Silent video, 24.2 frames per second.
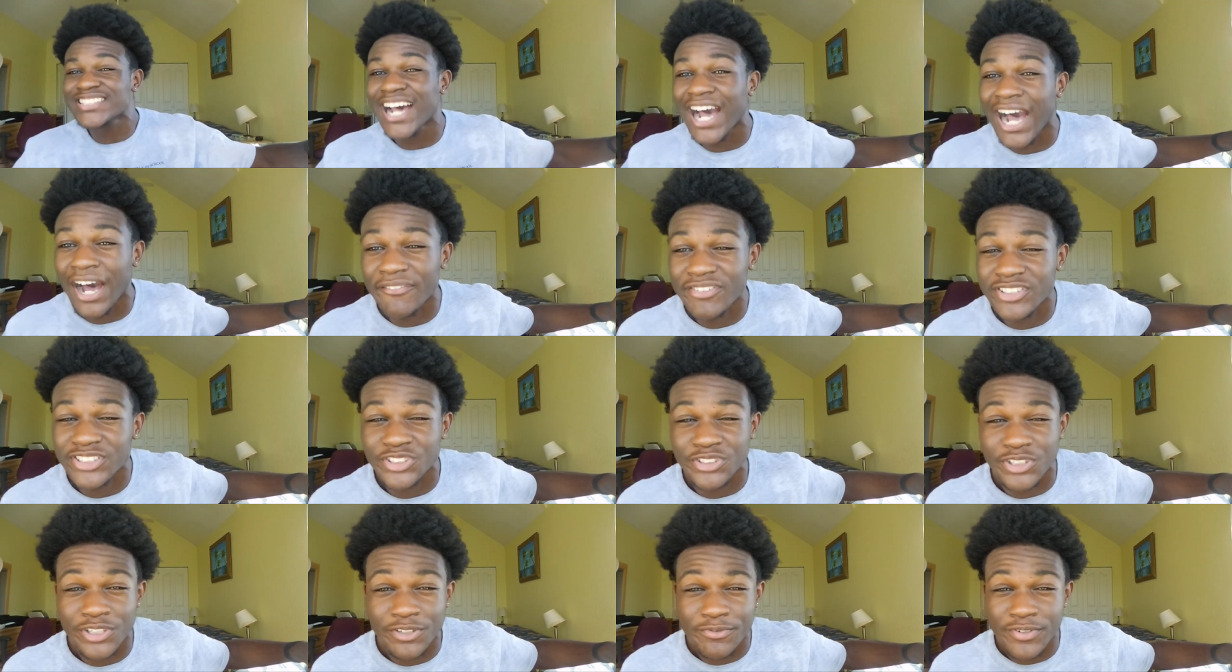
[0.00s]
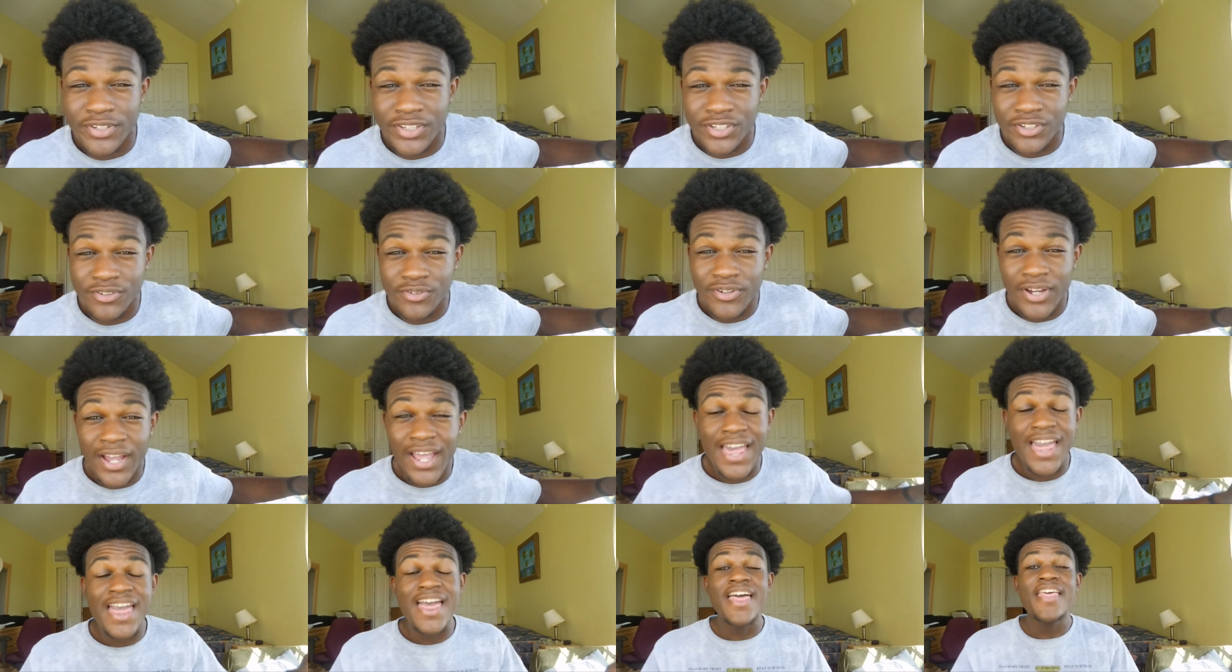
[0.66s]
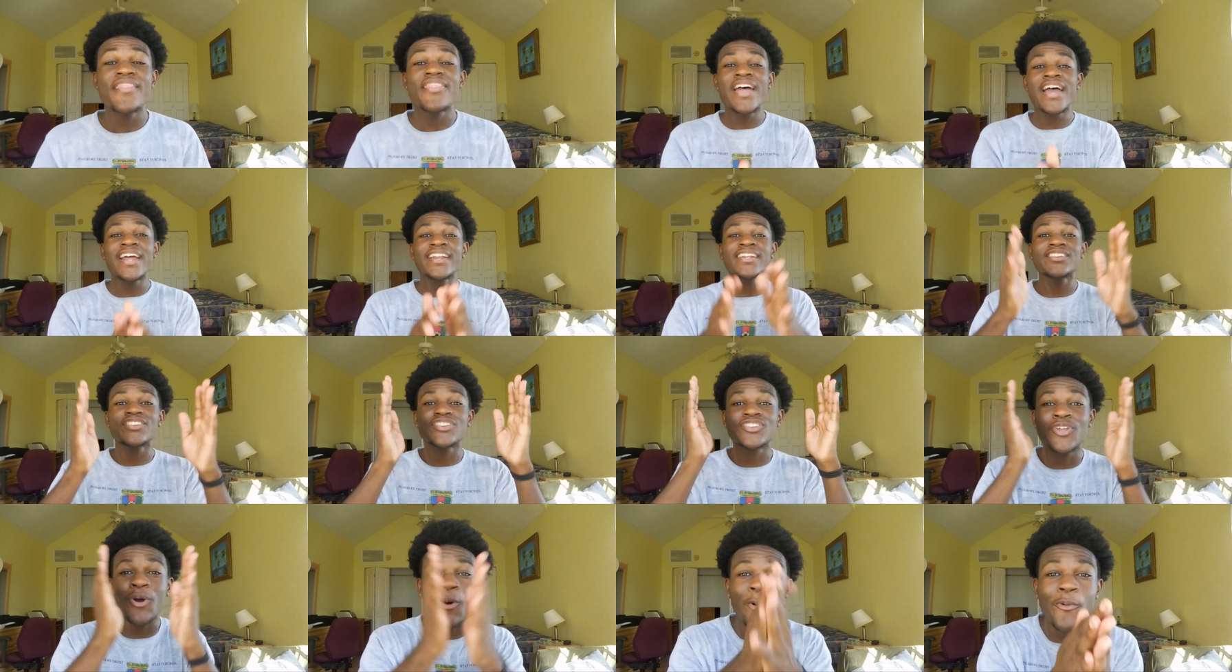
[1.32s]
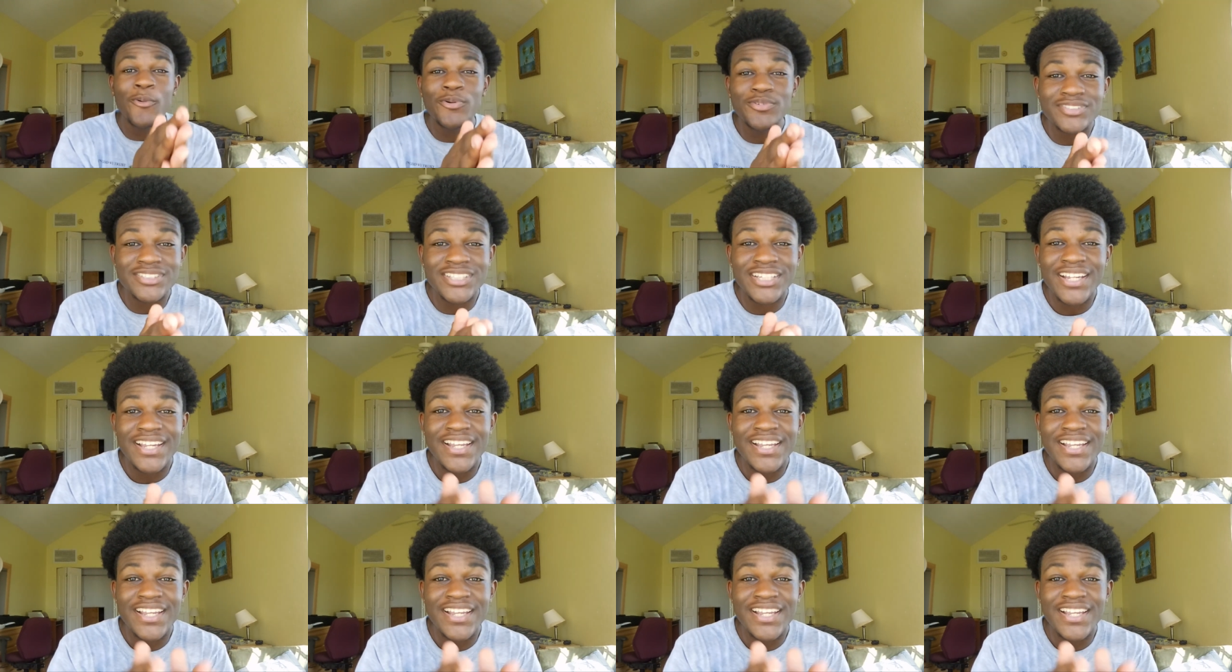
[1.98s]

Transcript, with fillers: to have a streak with you, then don't